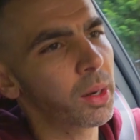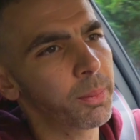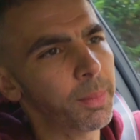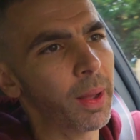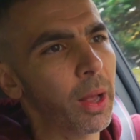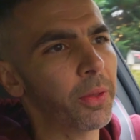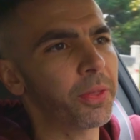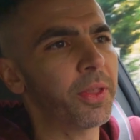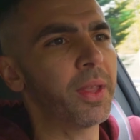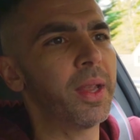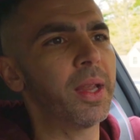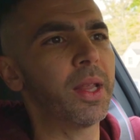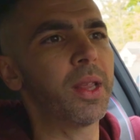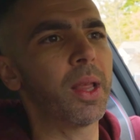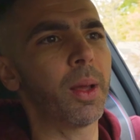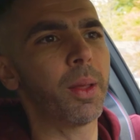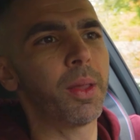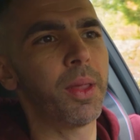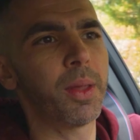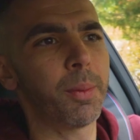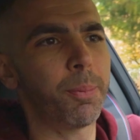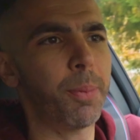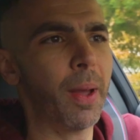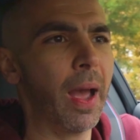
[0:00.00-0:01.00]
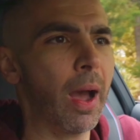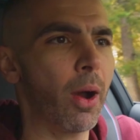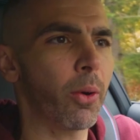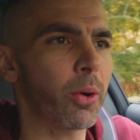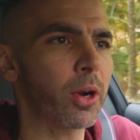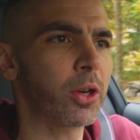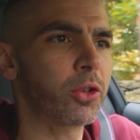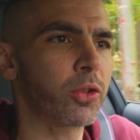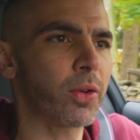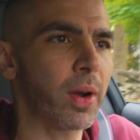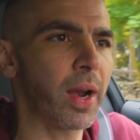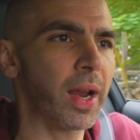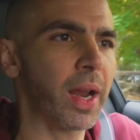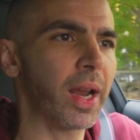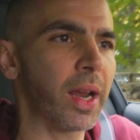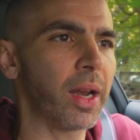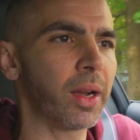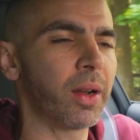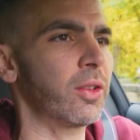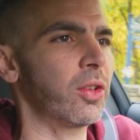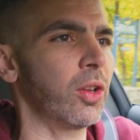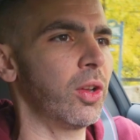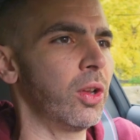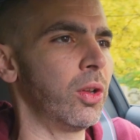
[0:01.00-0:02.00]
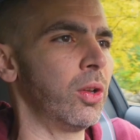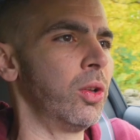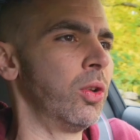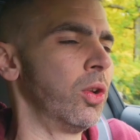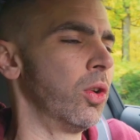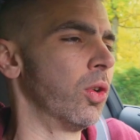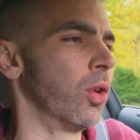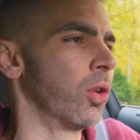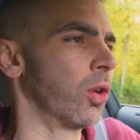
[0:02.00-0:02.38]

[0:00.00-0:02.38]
about the powertrain, to